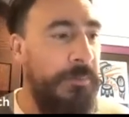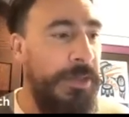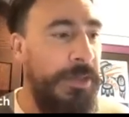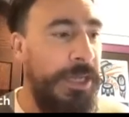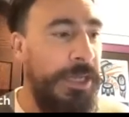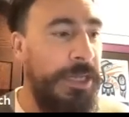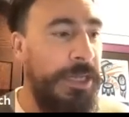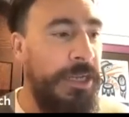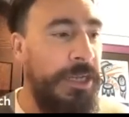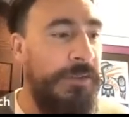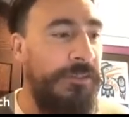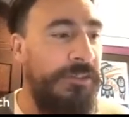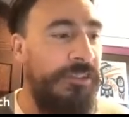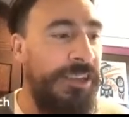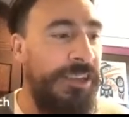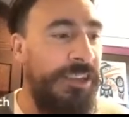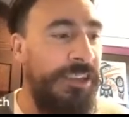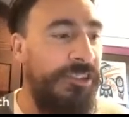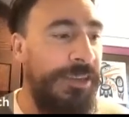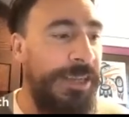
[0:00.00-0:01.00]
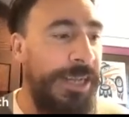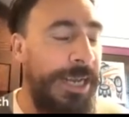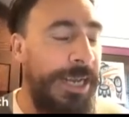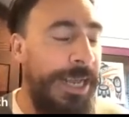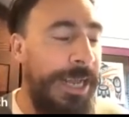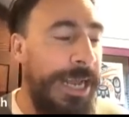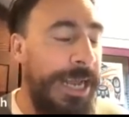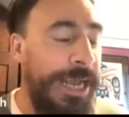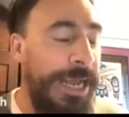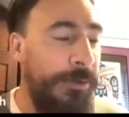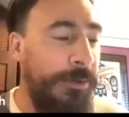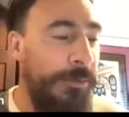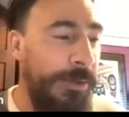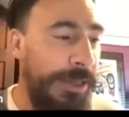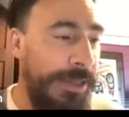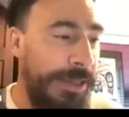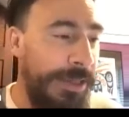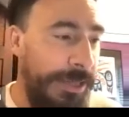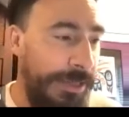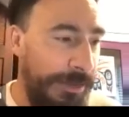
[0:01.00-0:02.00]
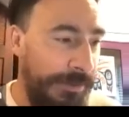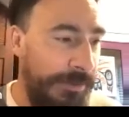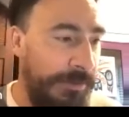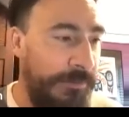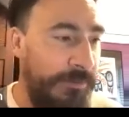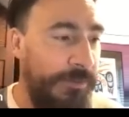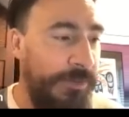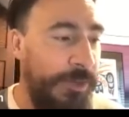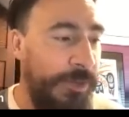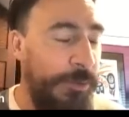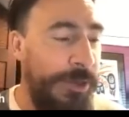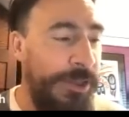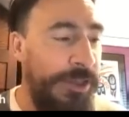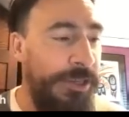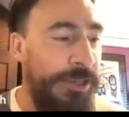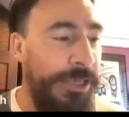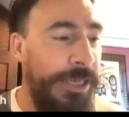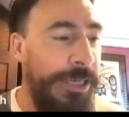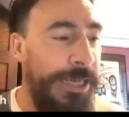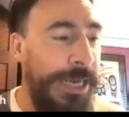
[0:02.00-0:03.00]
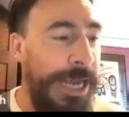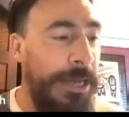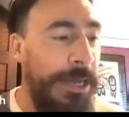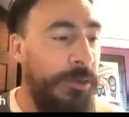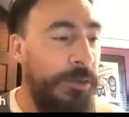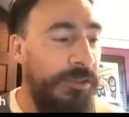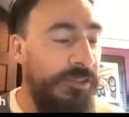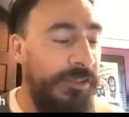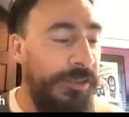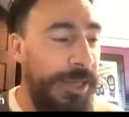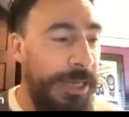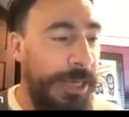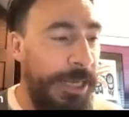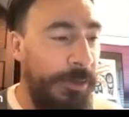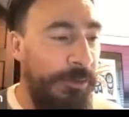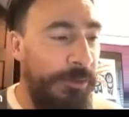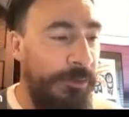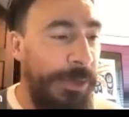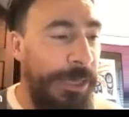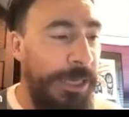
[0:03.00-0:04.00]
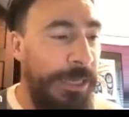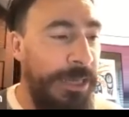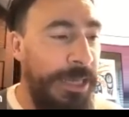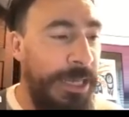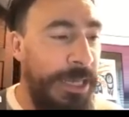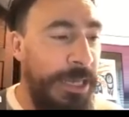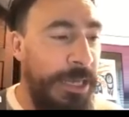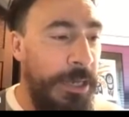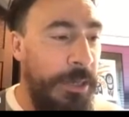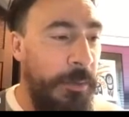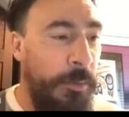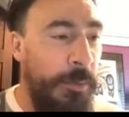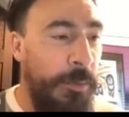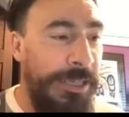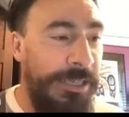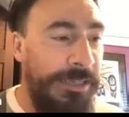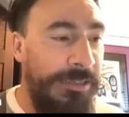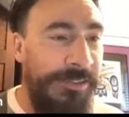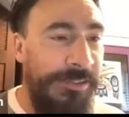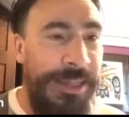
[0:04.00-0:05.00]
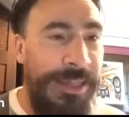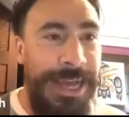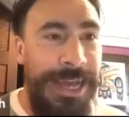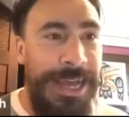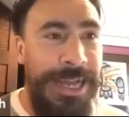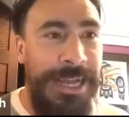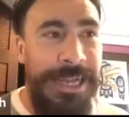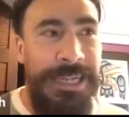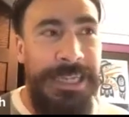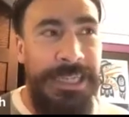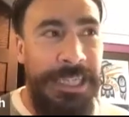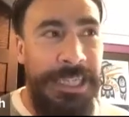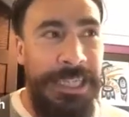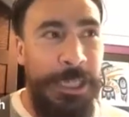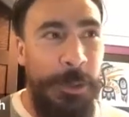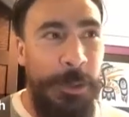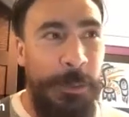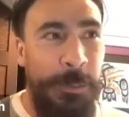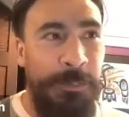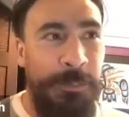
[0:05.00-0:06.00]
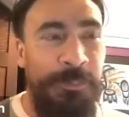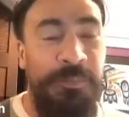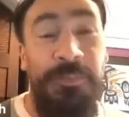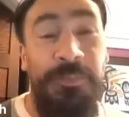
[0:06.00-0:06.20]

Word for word: The conversation that I had with a few other young adults that I was with was that, you know,